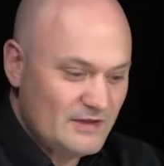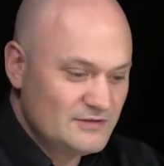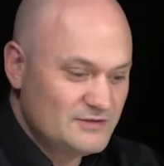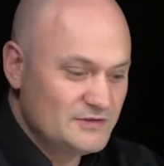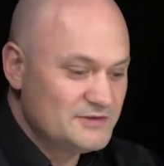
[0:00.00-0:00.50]

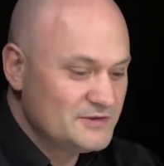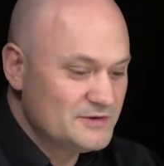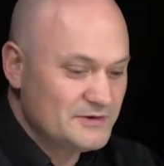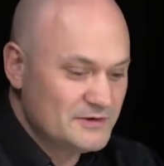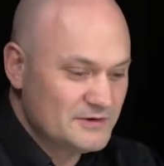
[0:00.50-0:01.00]
due
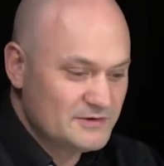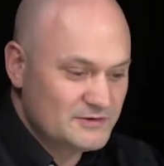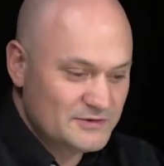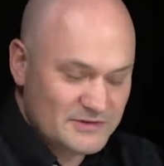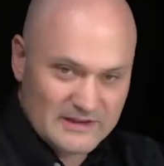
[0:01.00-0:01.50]

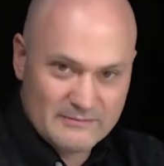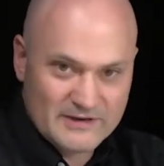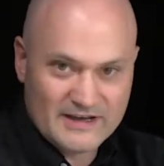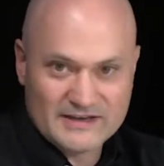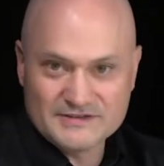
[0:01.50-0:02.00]
to
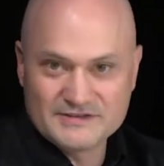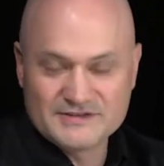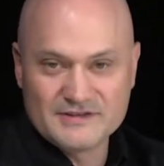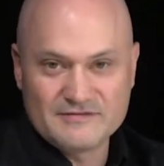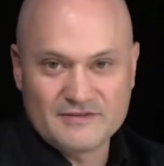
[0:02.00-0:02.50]
limitations
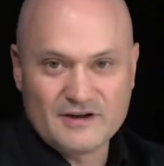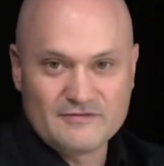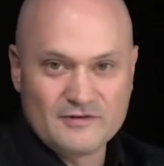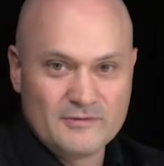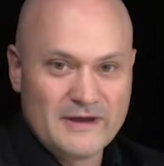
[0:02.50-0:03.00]
in the file
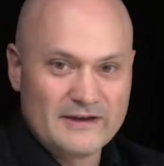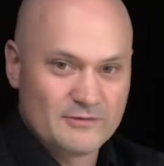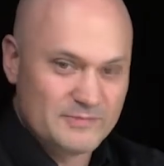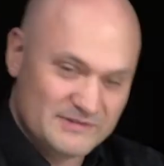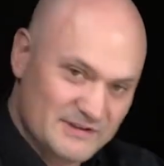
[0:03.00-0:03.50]
format or
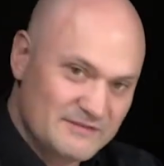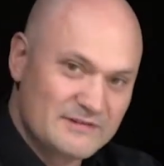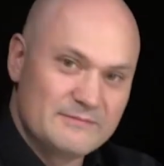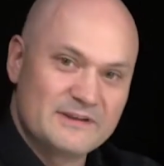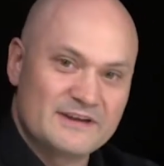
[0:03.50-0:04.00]
perceived
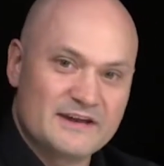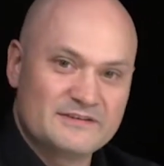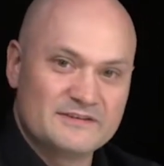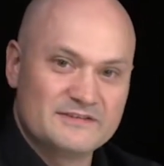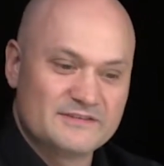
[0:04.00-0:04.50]

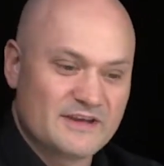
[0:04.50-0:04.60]
limitations.